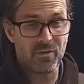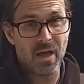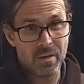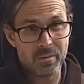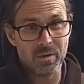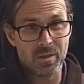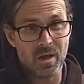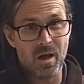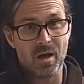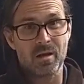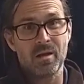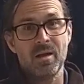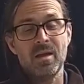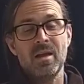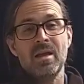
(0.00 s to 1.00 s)
flywheel
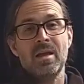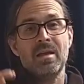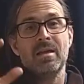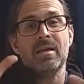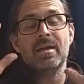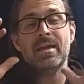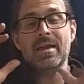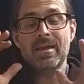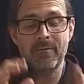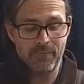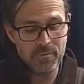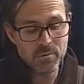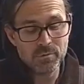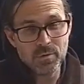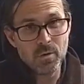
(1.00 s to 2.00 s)
lock. If
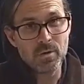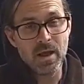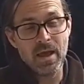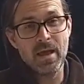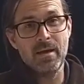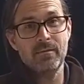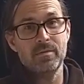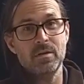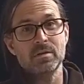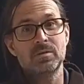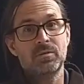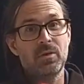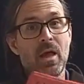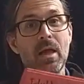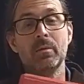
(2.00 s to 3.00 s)
you don't have this
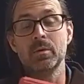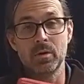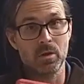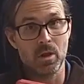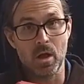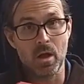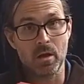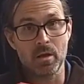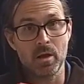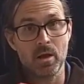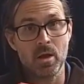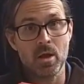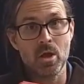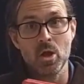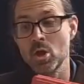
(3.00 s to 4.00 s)
flywheel lock,
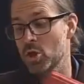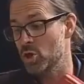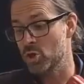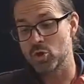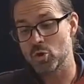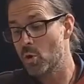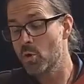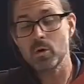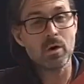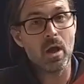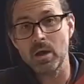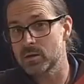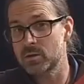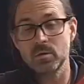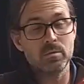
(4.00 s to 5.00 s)
you're
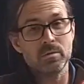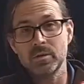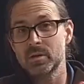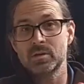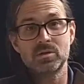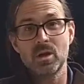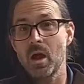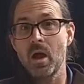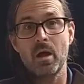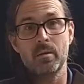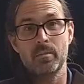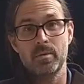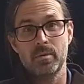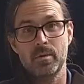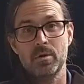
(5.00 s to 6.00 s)
not doing this
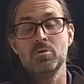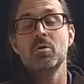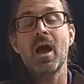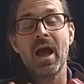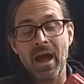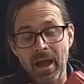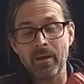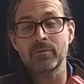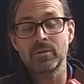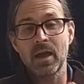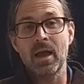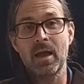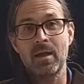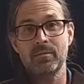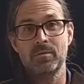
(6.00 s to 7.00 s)
job. You have to
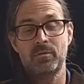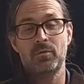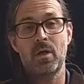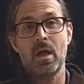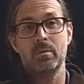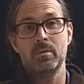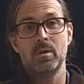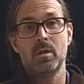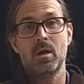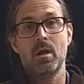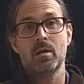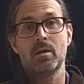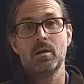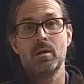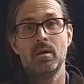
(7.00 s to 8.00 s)
have the flywheel
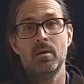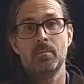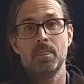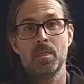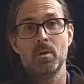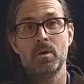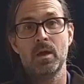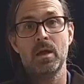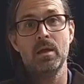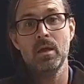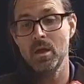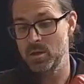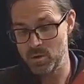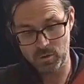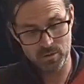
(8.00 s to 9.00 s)
lock, okay?
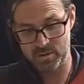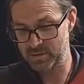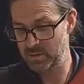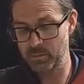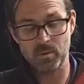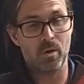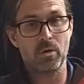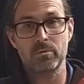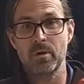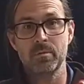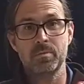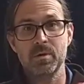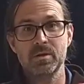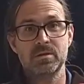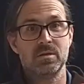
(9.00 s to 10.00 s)
You can assemble all the
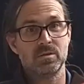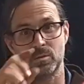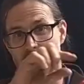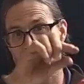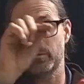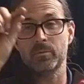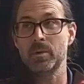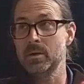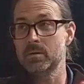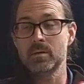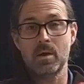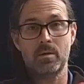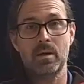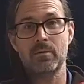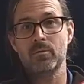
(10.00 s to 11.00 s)
right pieces, order from here,
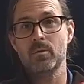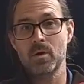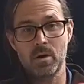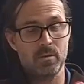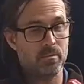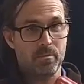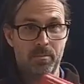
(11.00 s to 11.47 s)
there, and everywhere,